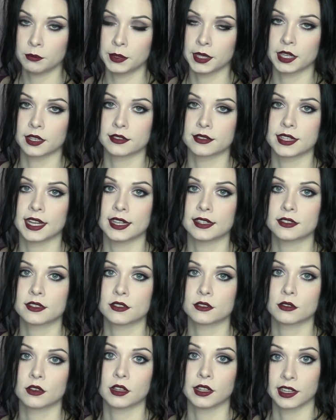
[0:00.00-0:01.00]
because
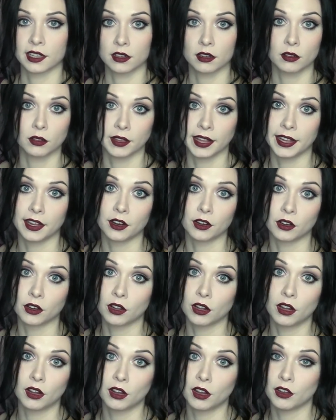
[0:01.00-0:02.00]
that's like a
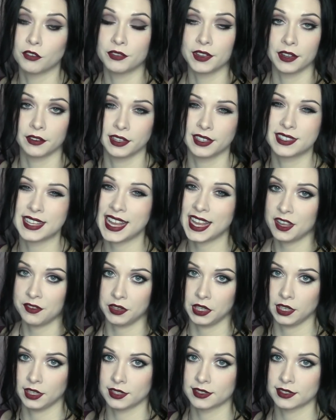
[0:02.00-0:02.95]
layer of it's heavy.